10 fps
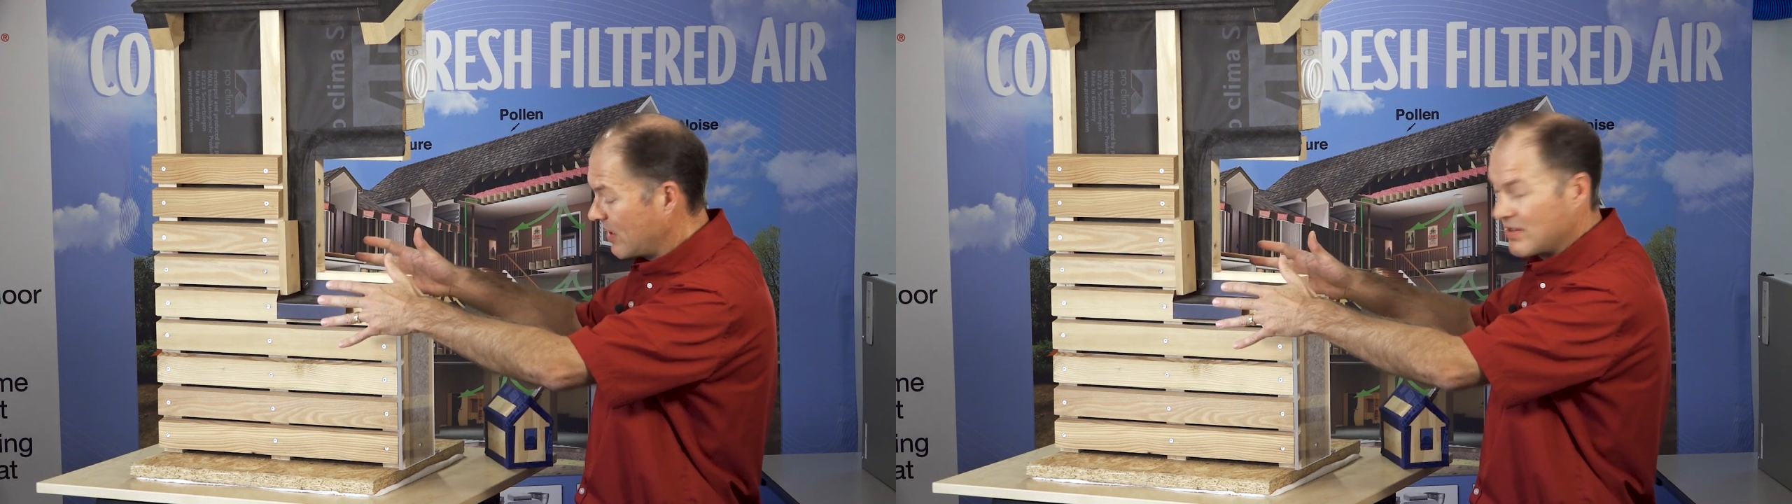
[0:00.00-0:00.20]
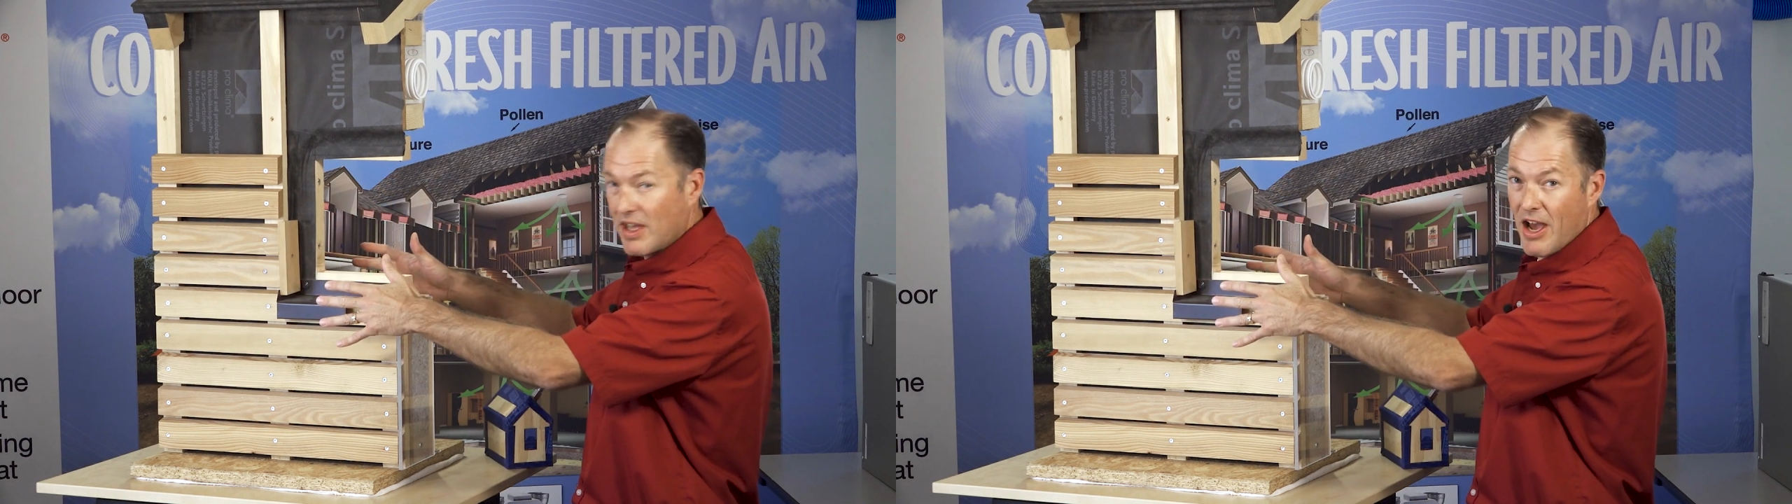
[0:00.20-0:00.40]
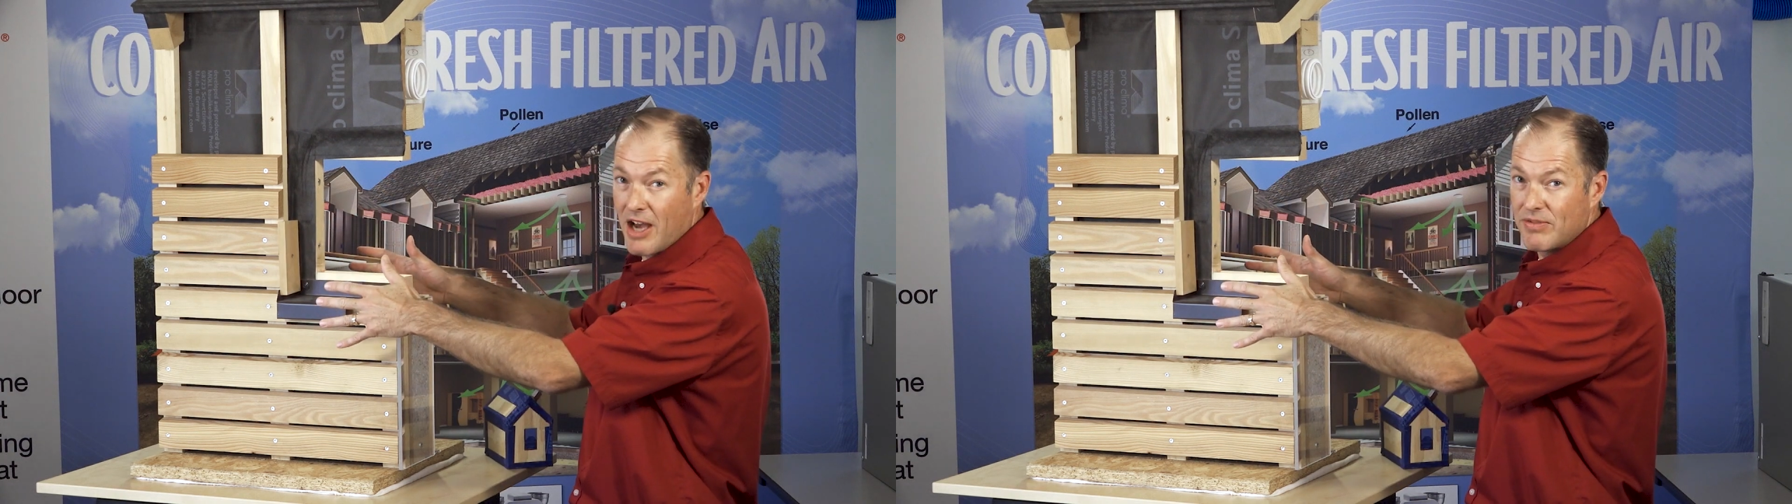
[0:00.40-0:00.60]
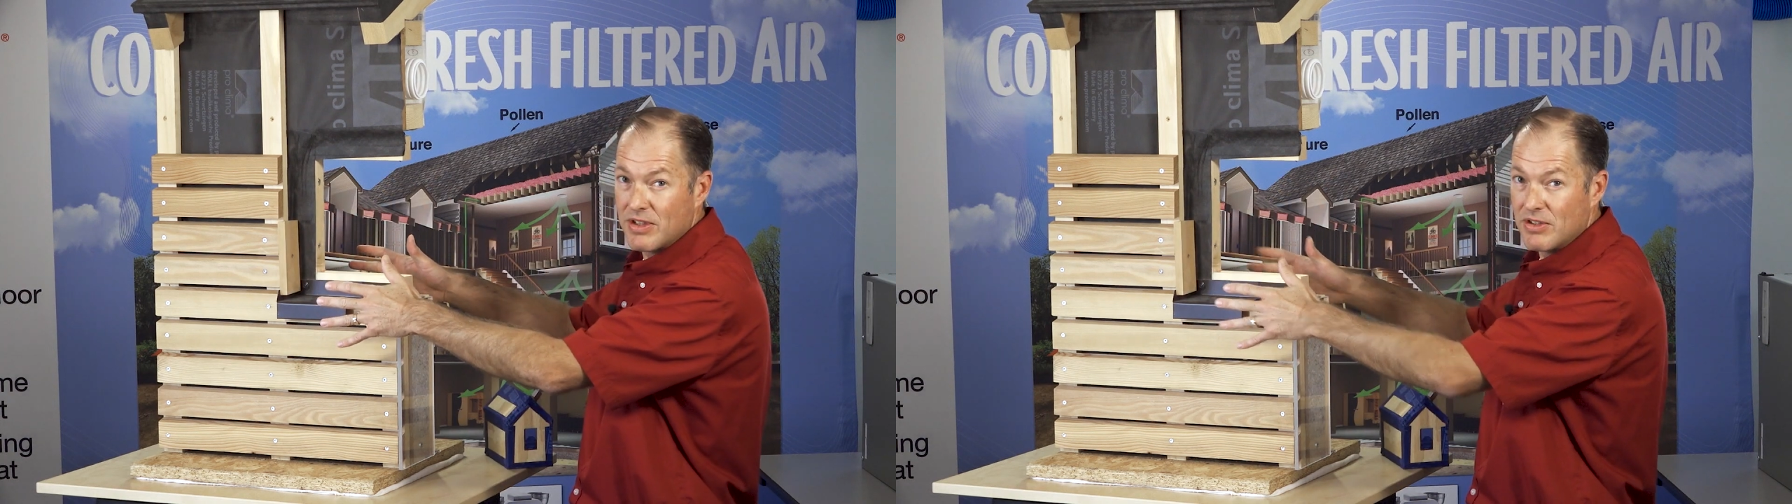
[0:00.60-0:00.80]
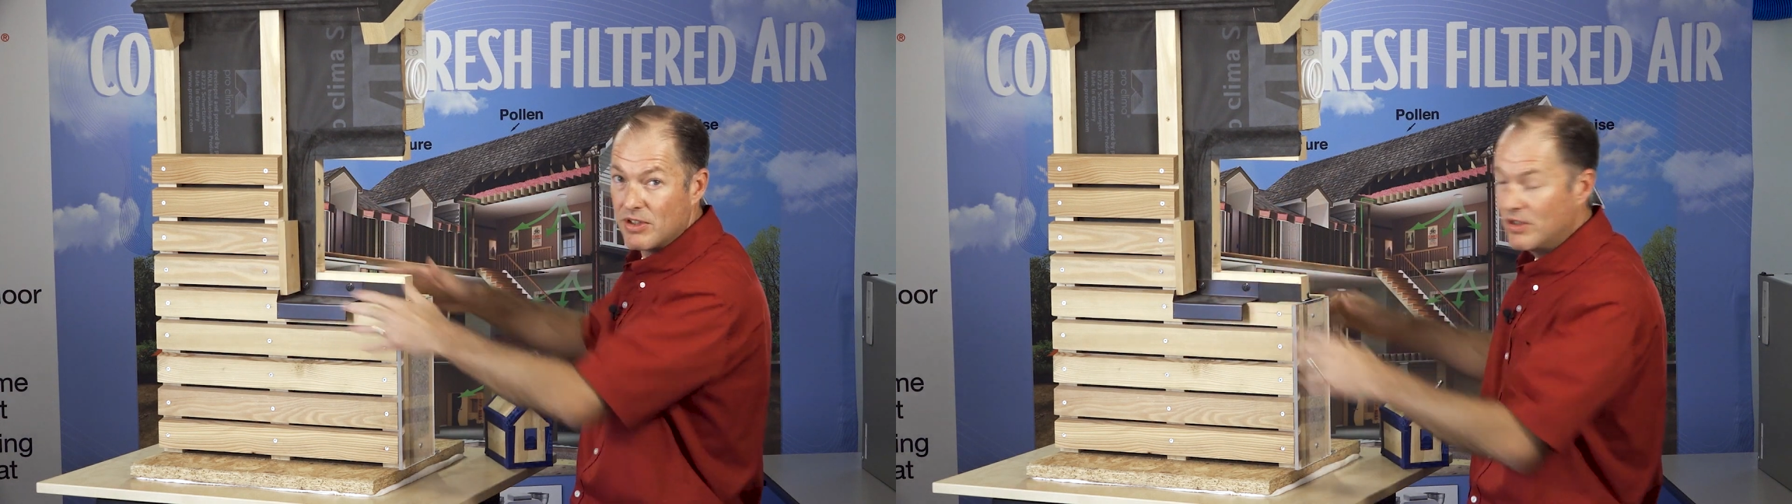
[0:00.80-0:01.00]
as they
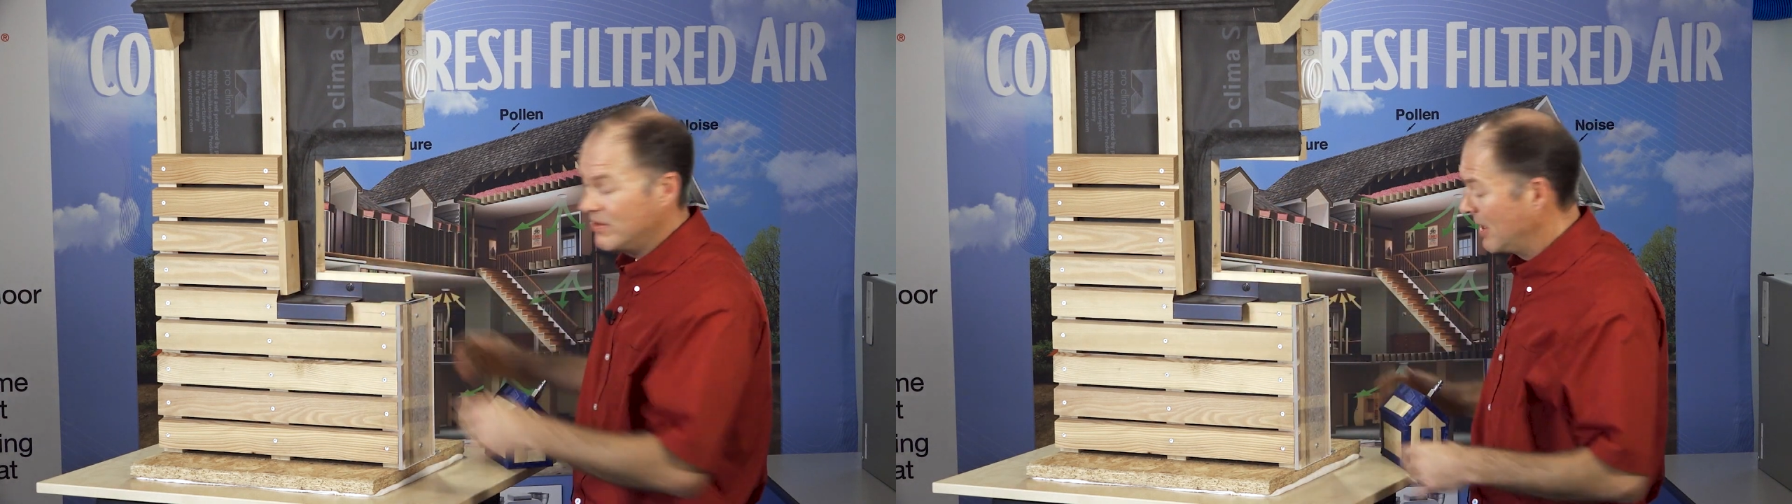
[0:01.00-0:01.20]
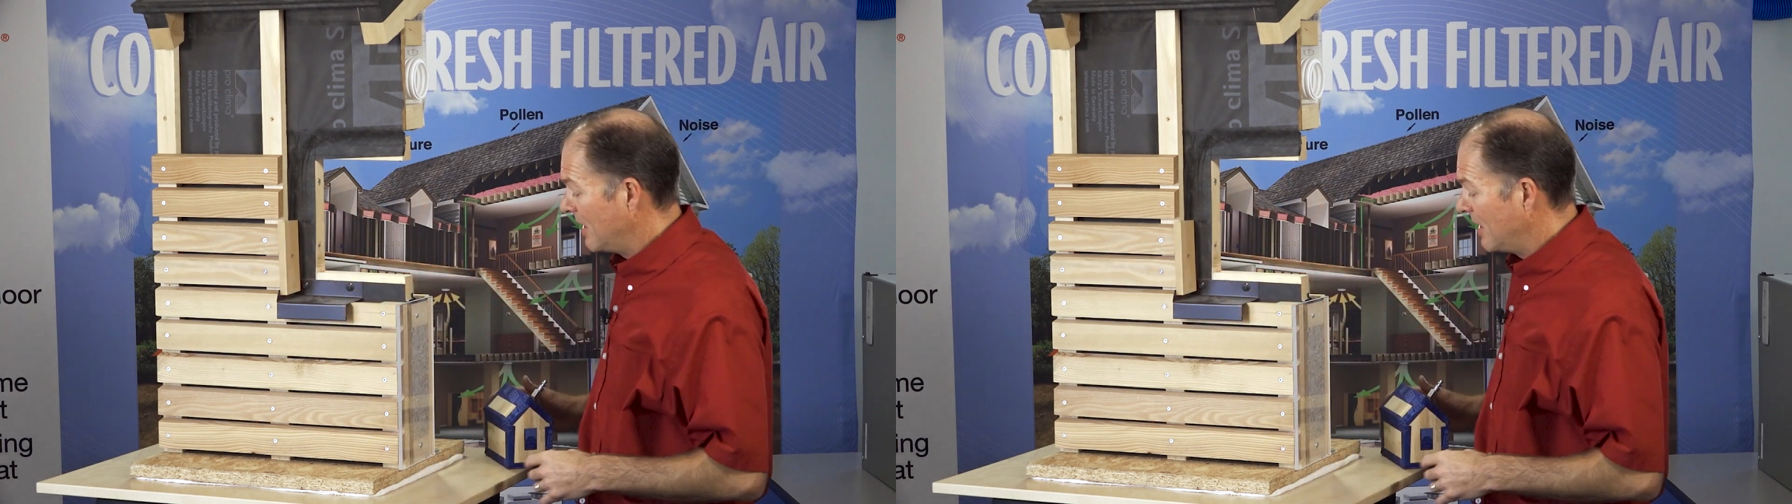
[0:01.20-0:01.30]
often do,